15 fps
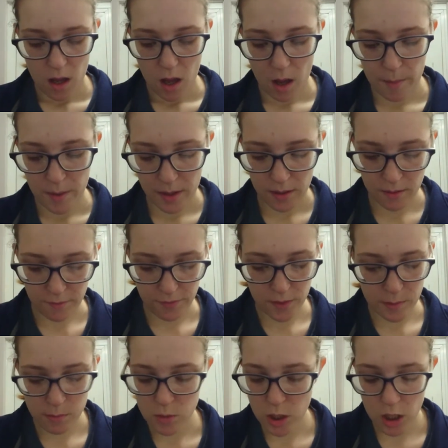I mean,
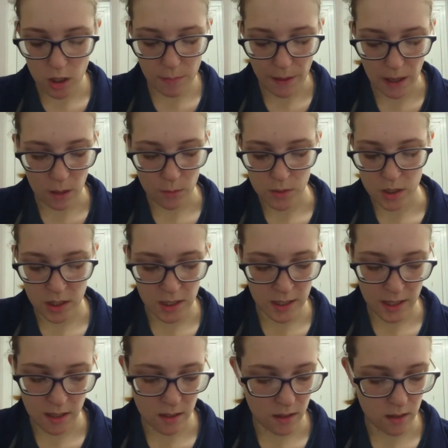from £2 you can
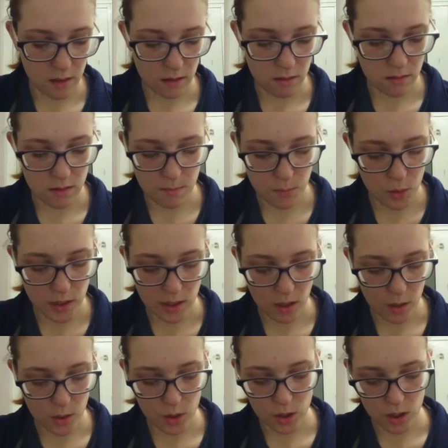get some body
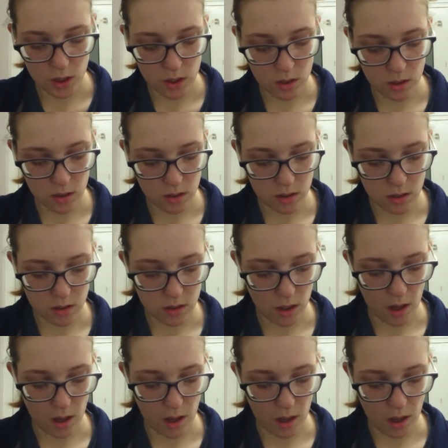lotions,